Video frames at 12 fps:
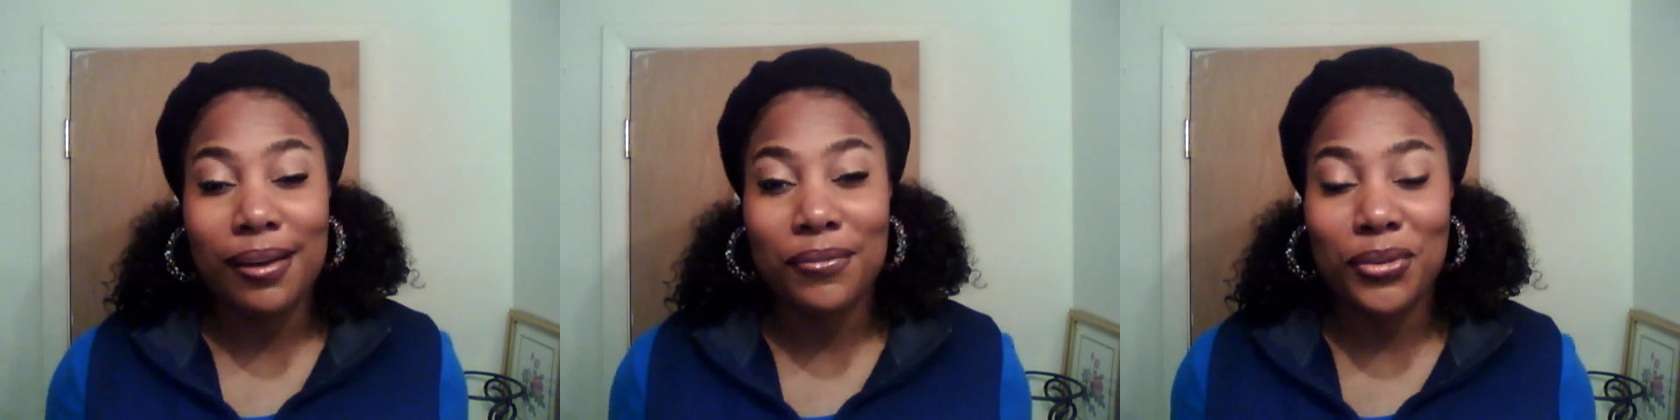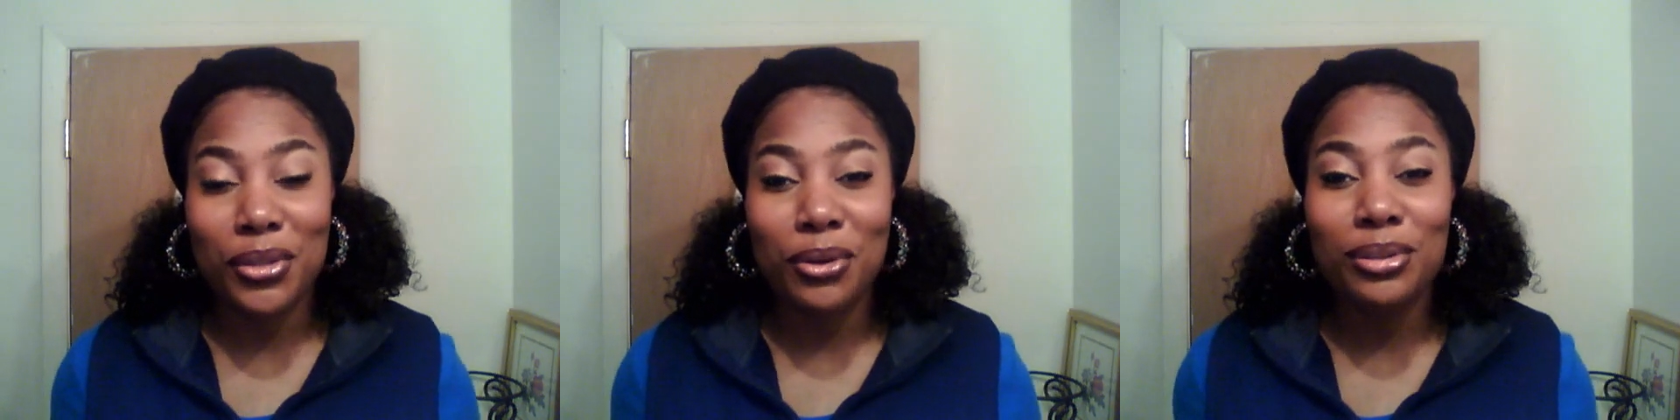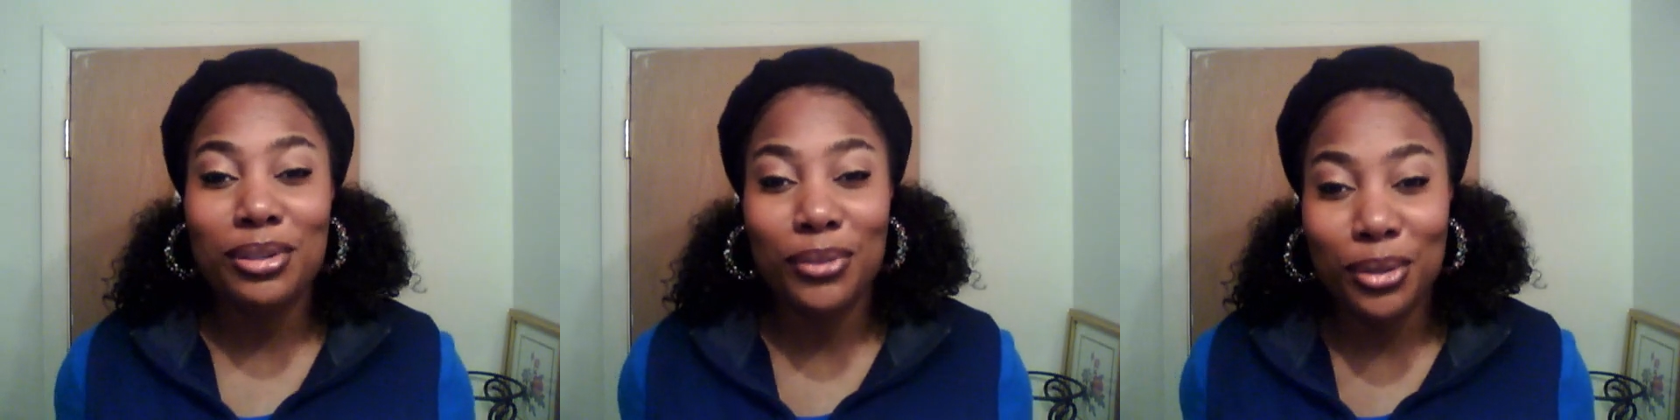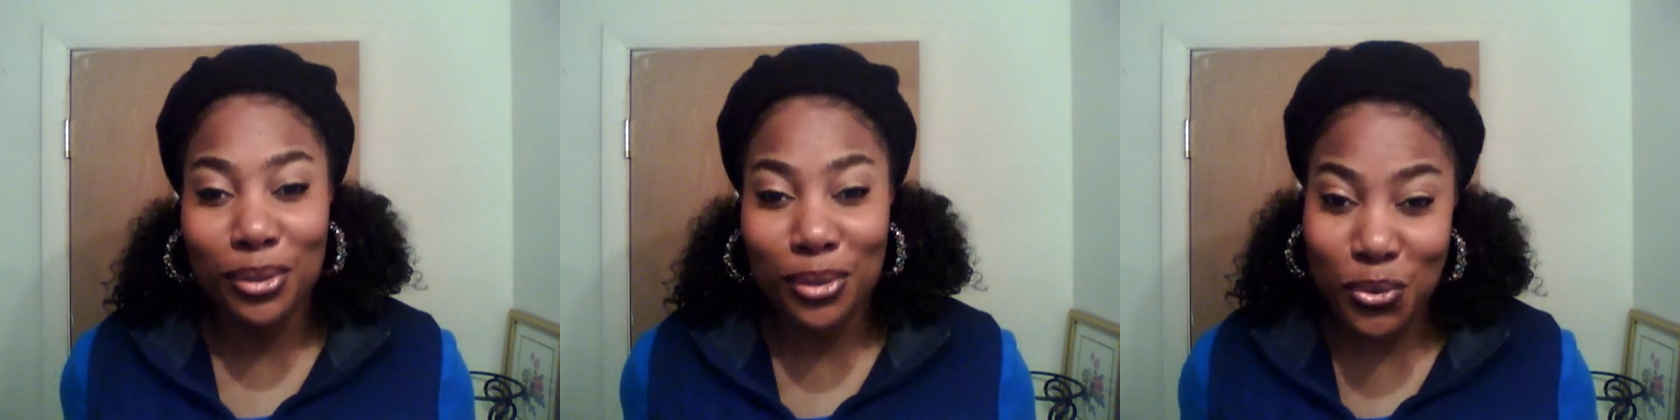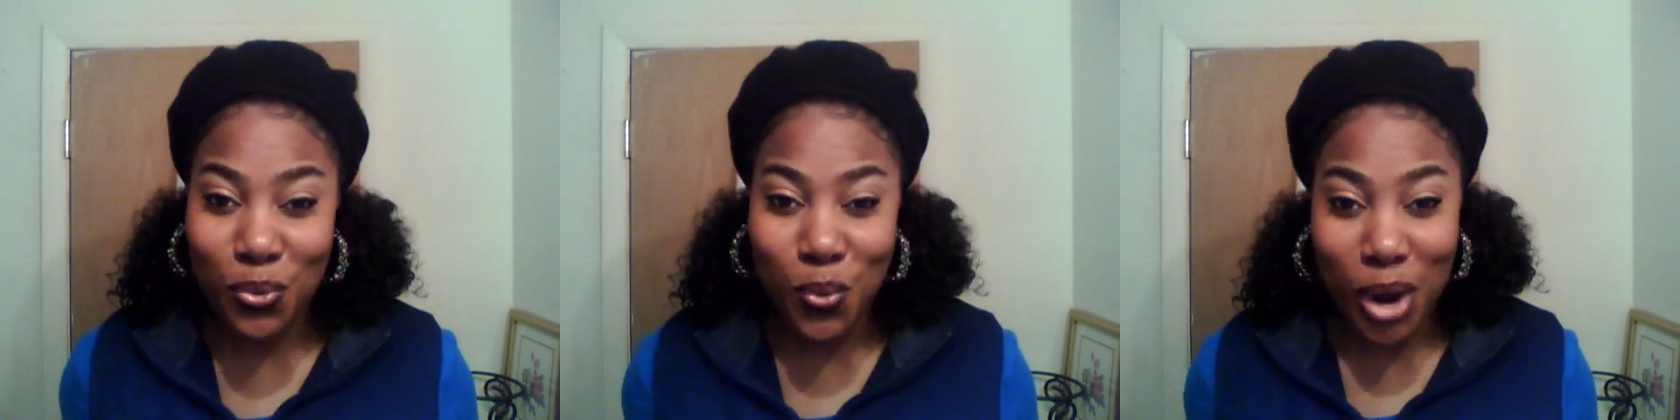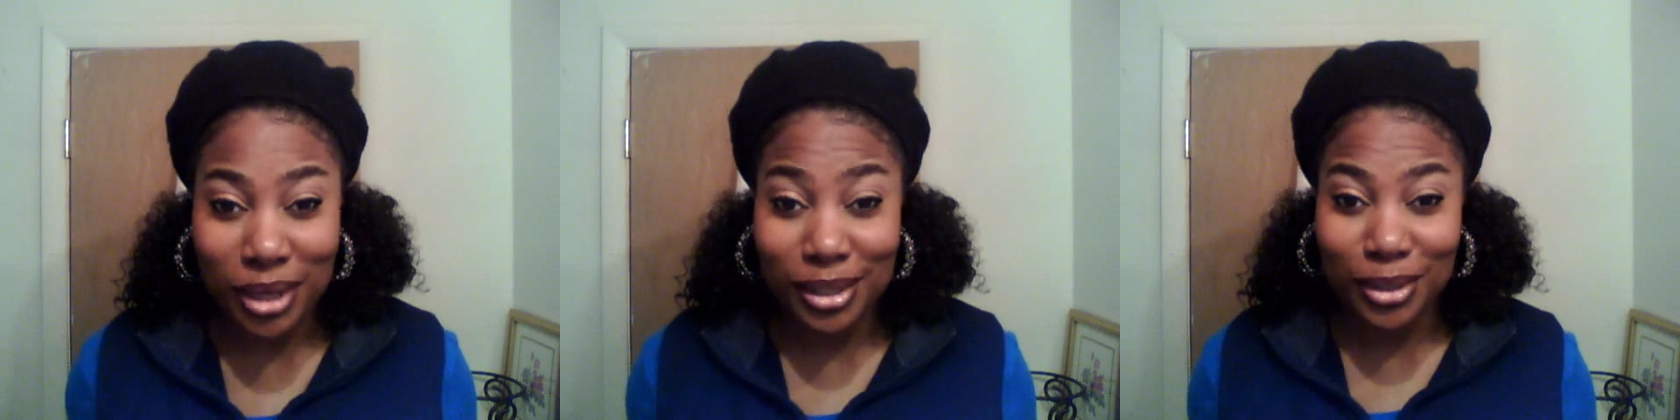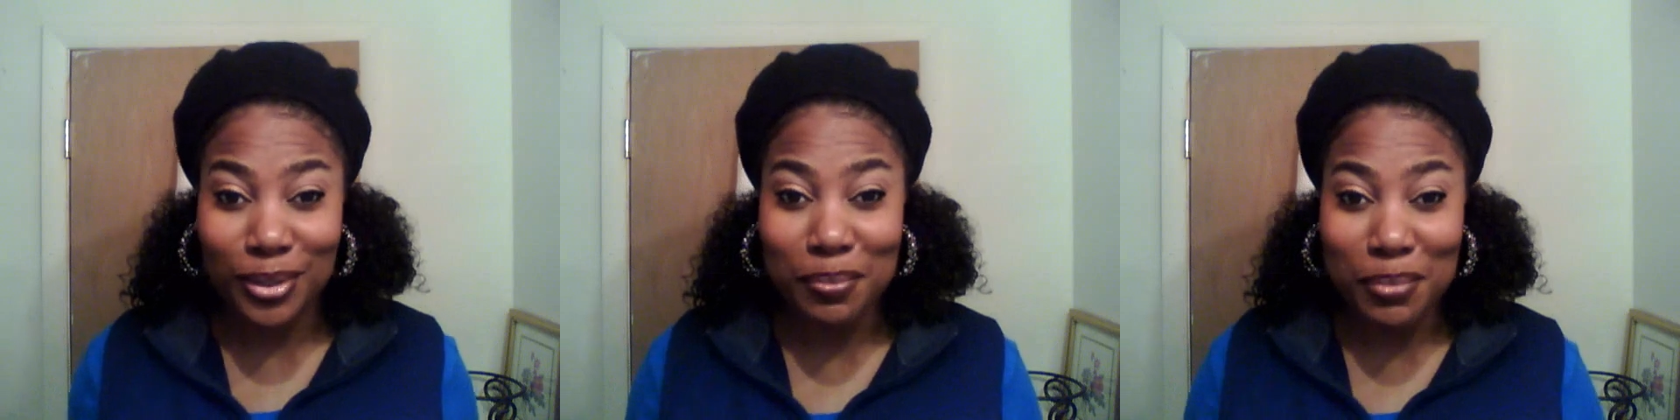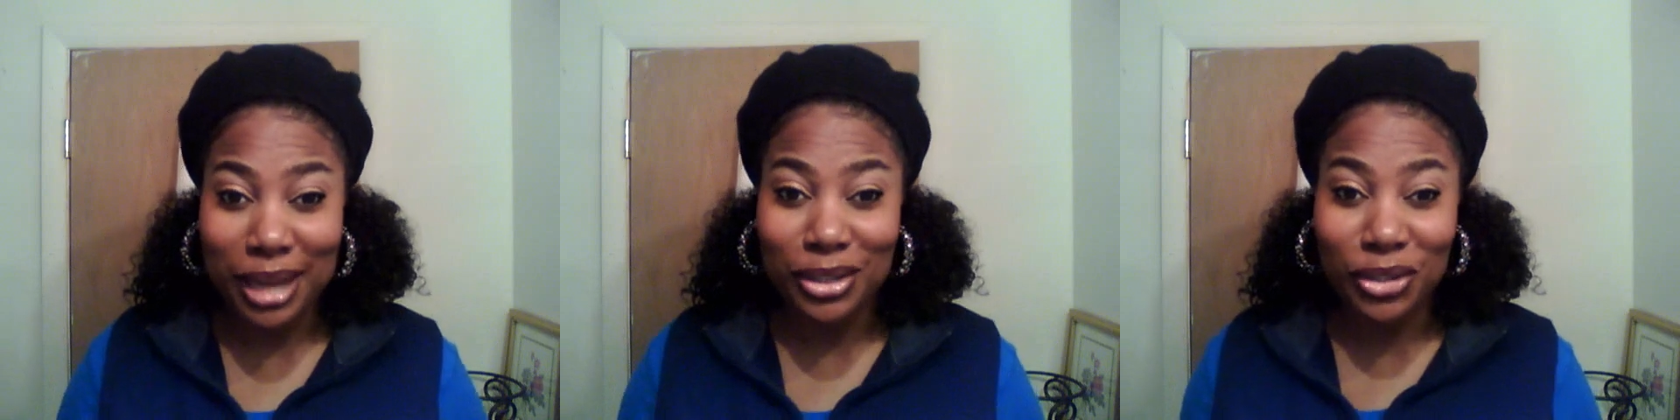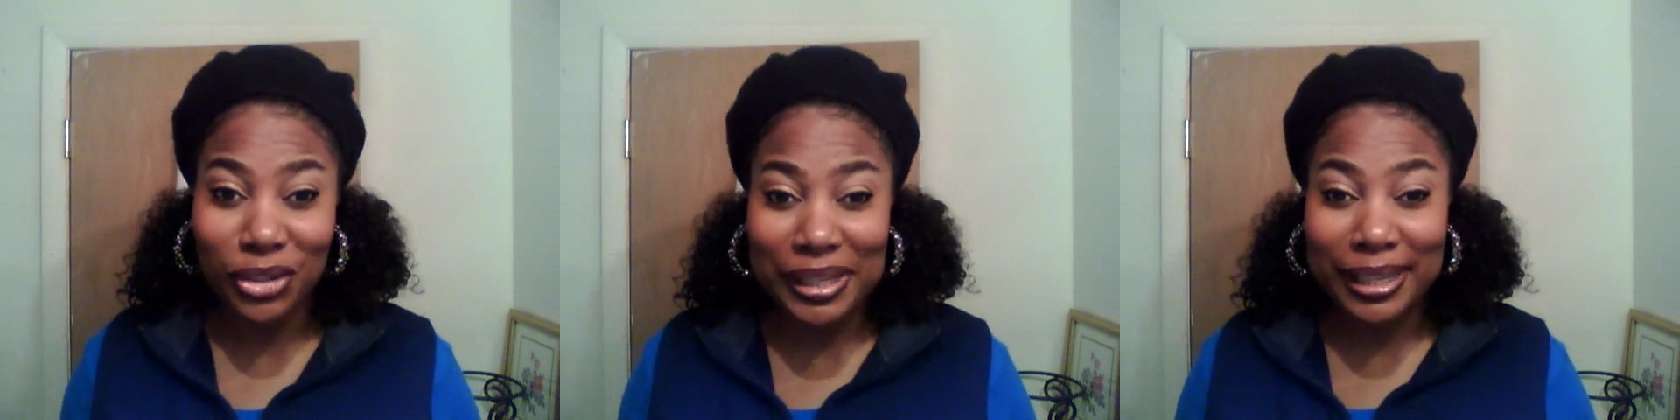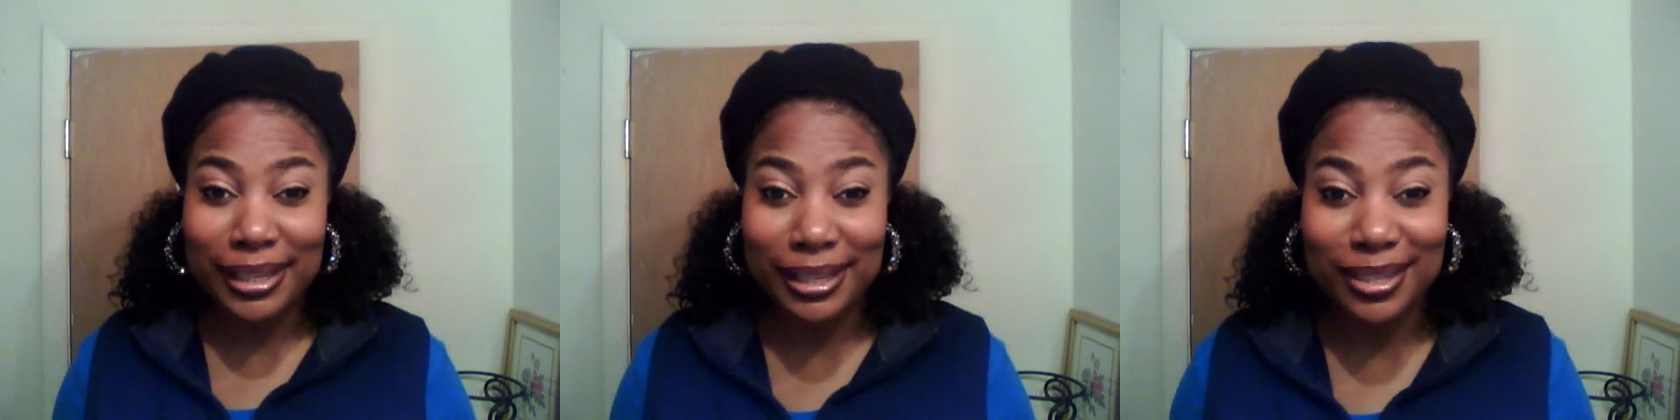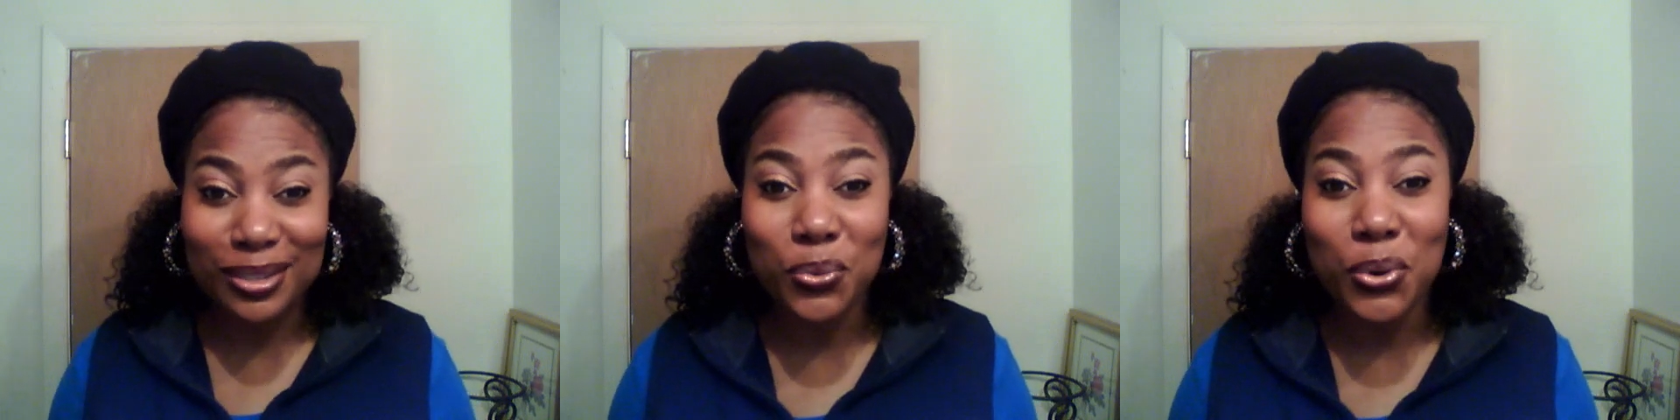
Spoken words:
for those of you who want to do the Master Cleanse,